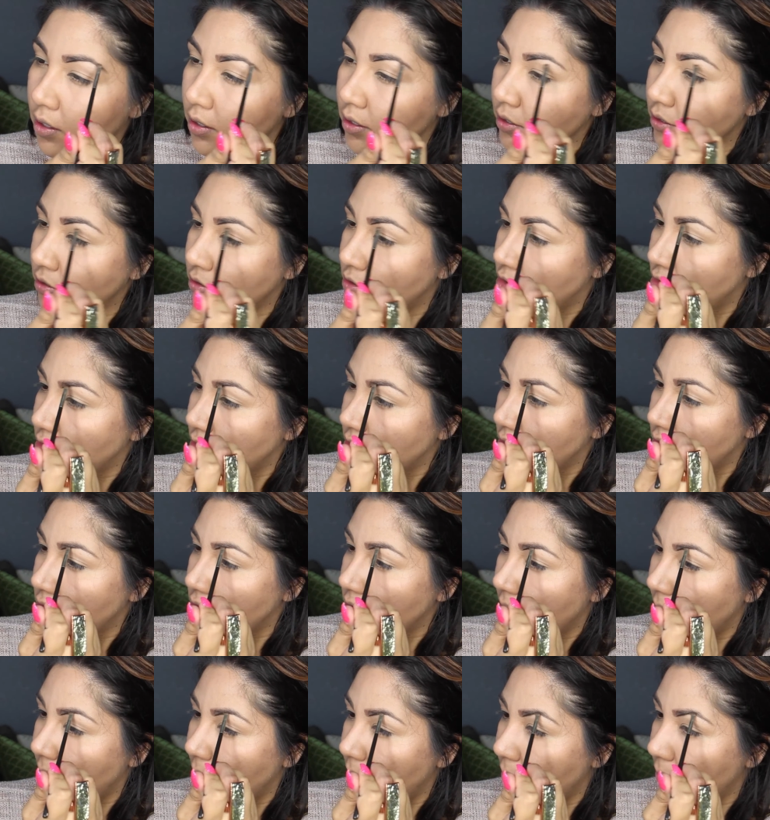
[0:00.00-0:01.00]
It
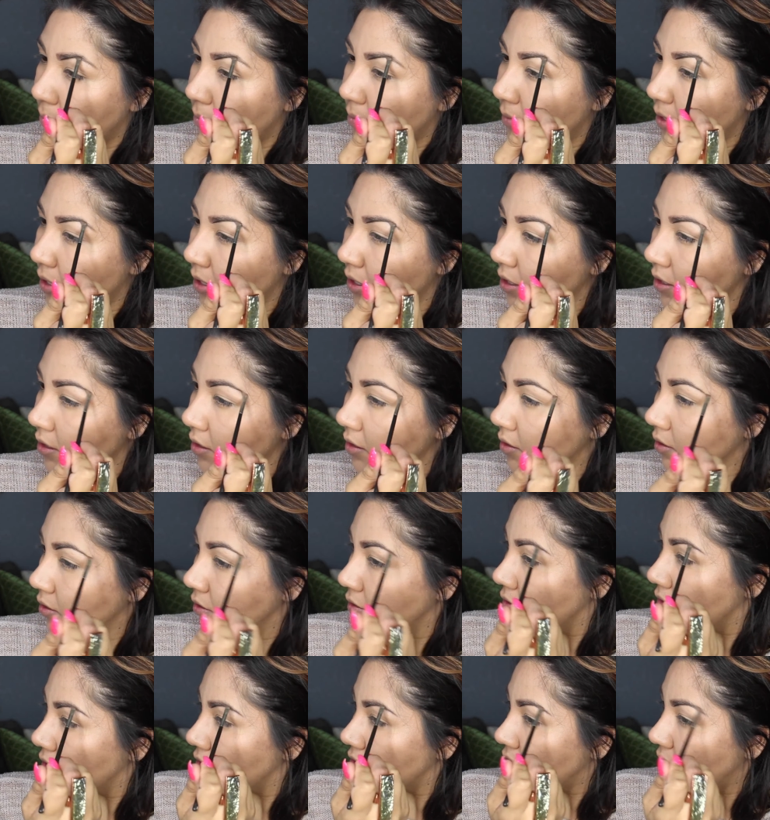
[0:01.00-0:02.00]
just may,
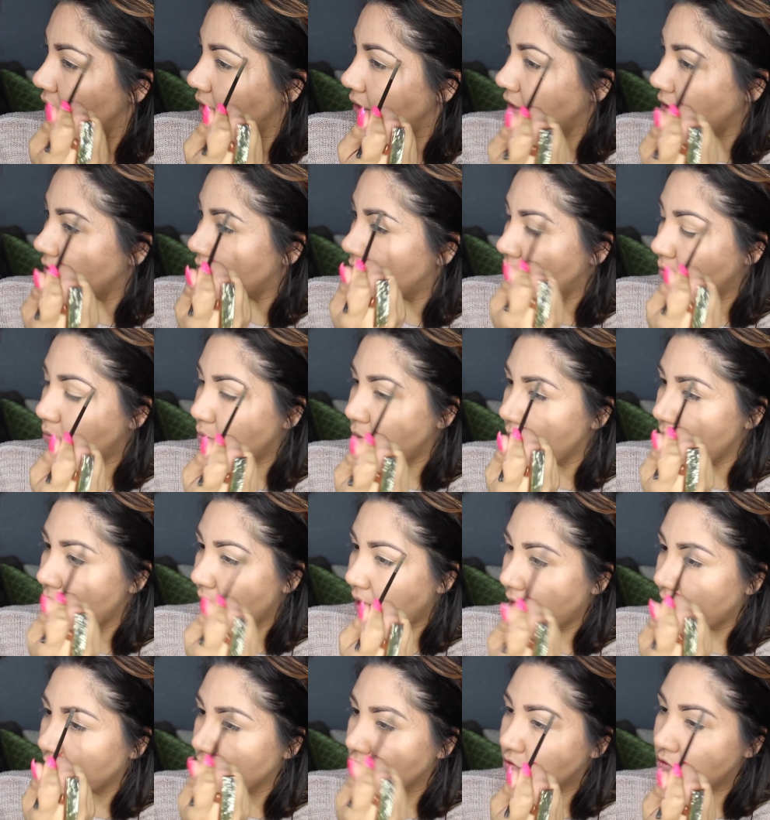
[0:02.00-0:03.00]
because I like to be
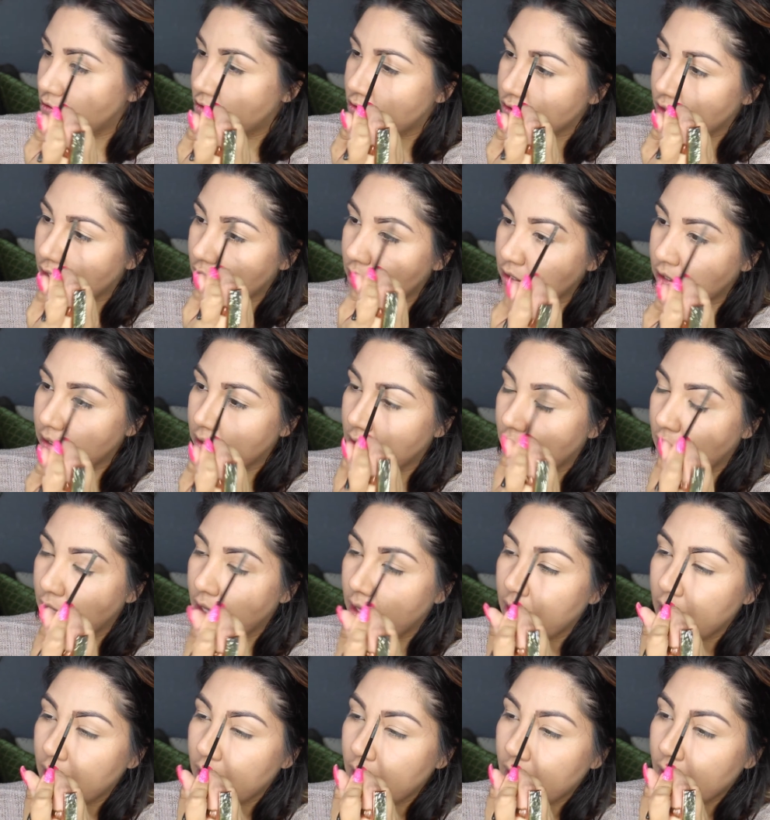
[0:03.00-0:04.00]
extra
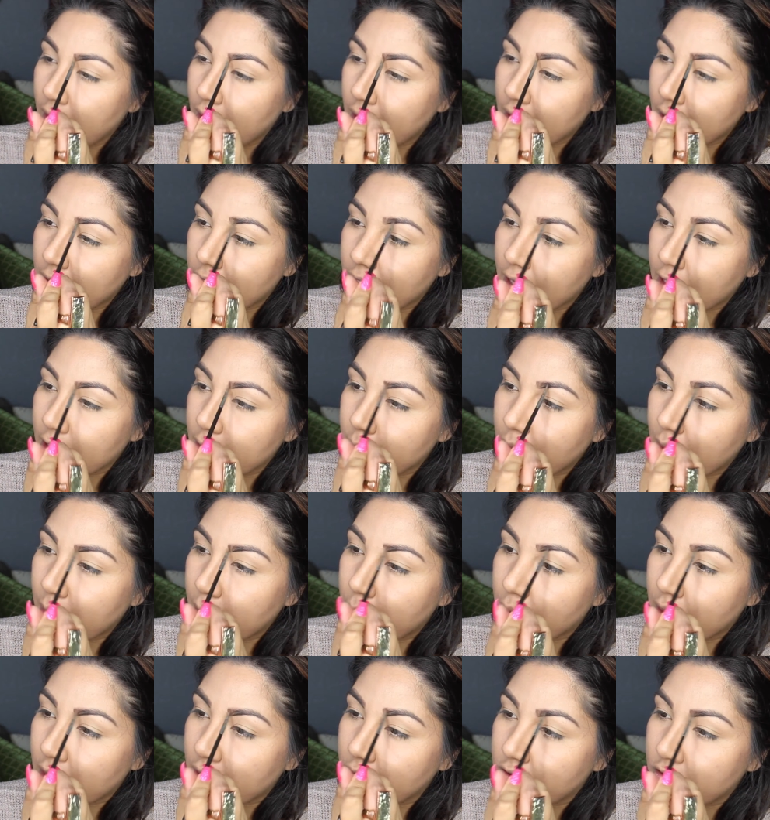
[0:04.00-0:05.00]
and I like my
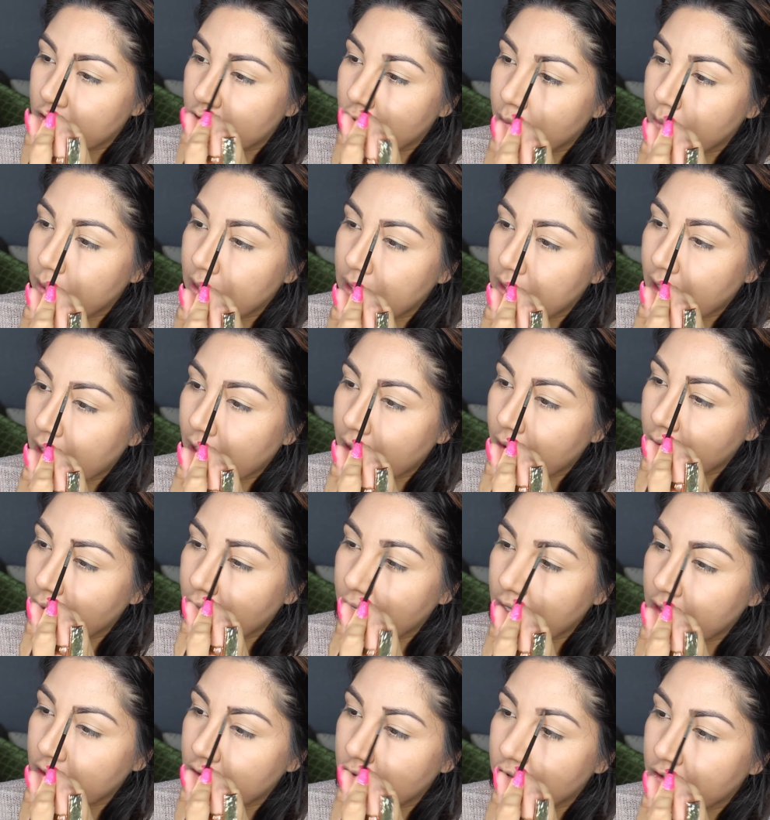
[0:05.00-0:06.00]
brows to be that
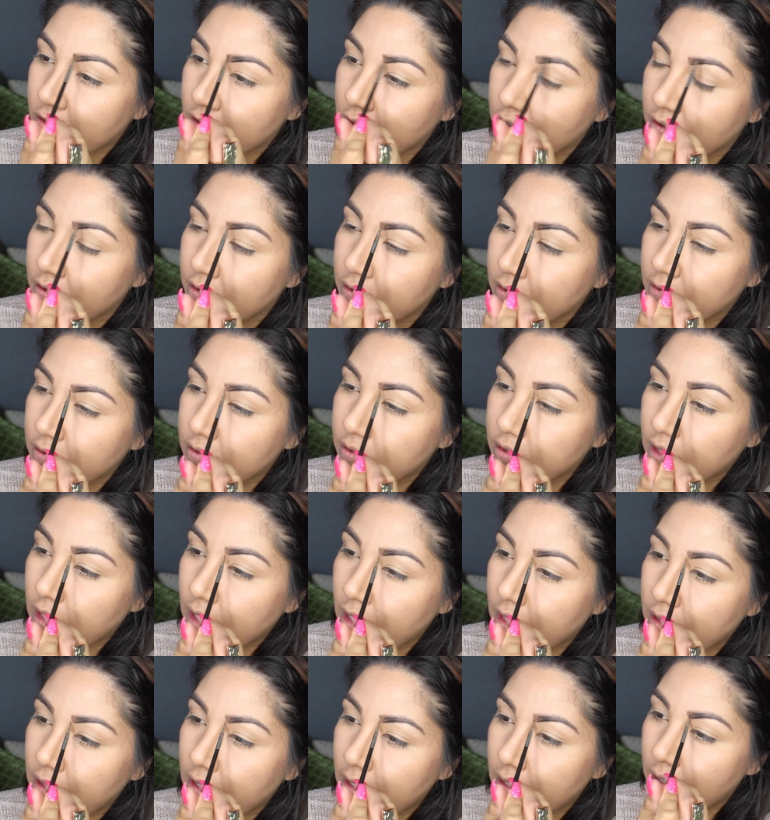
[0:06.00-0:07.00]
way. So,
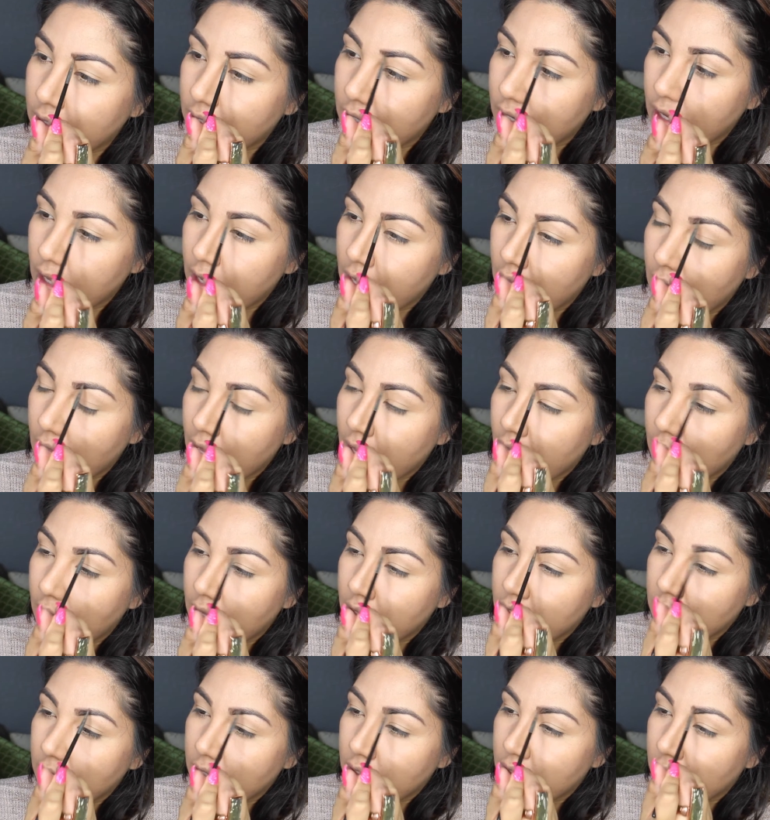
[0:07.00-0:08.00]
and then
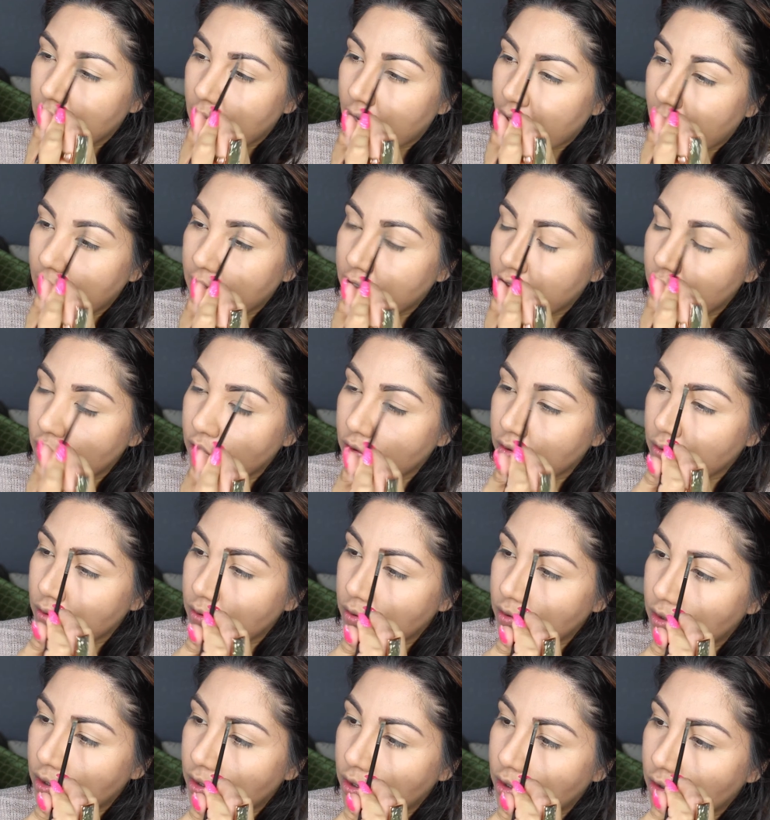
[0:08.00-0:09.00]
I don't
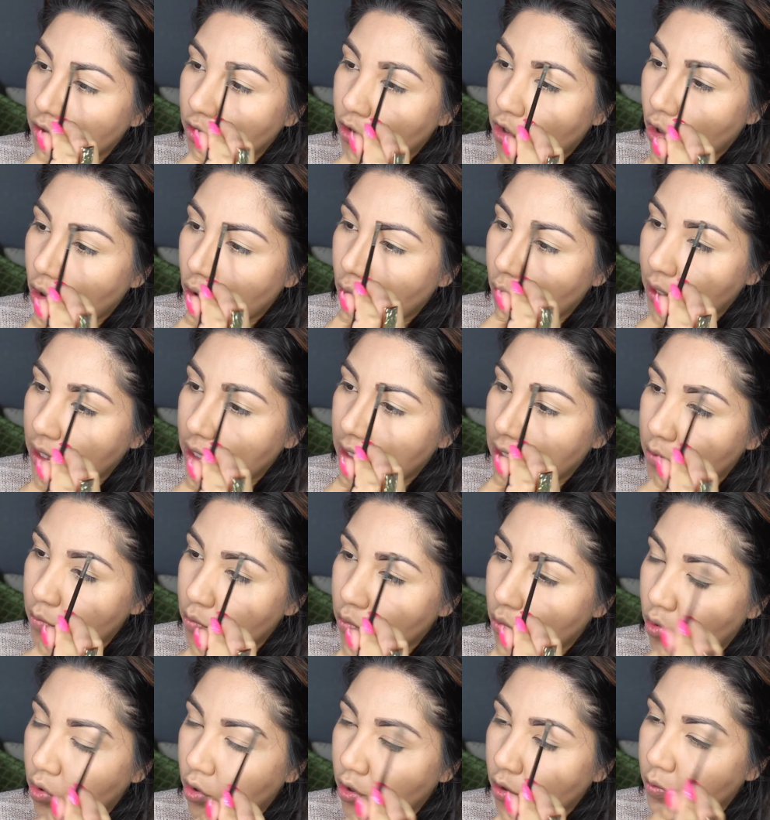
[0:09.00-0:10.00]
go in
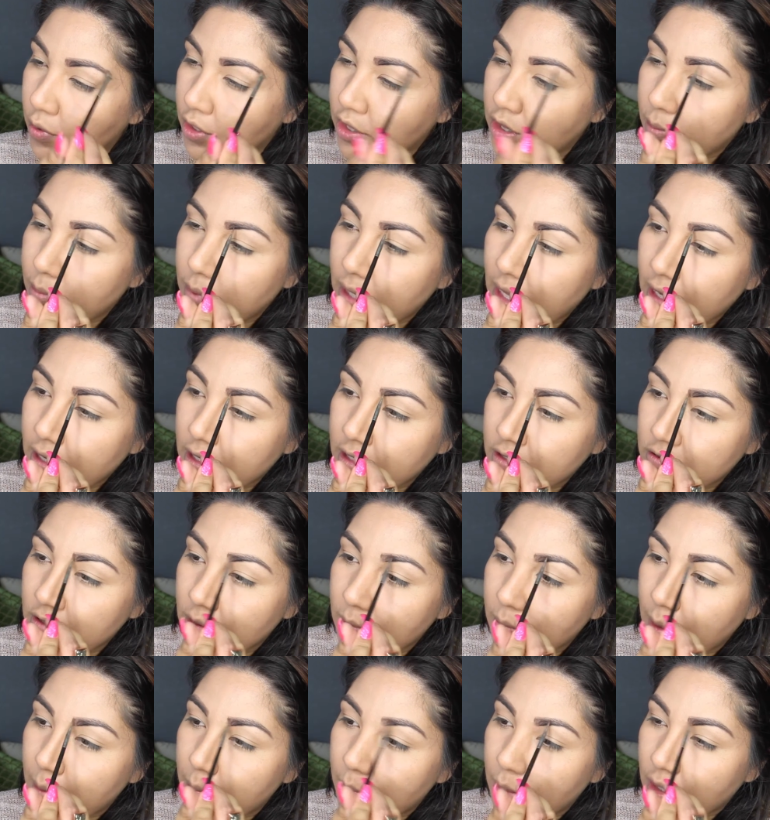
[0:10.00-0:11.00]
more with the black because
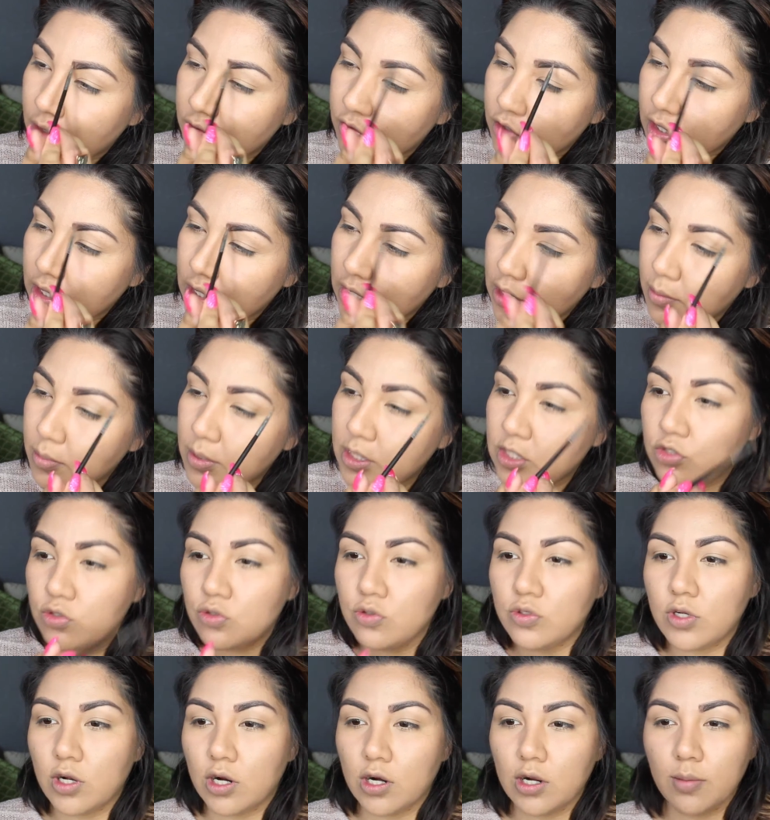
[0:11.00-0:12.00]
then my brows are going to be
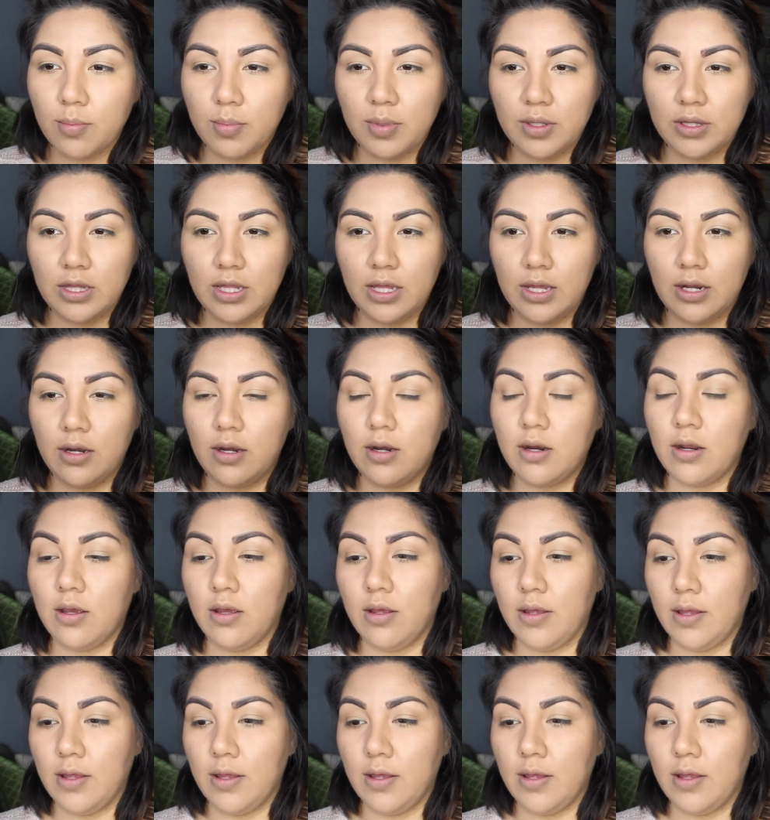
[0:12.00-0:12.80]
too dark. But then,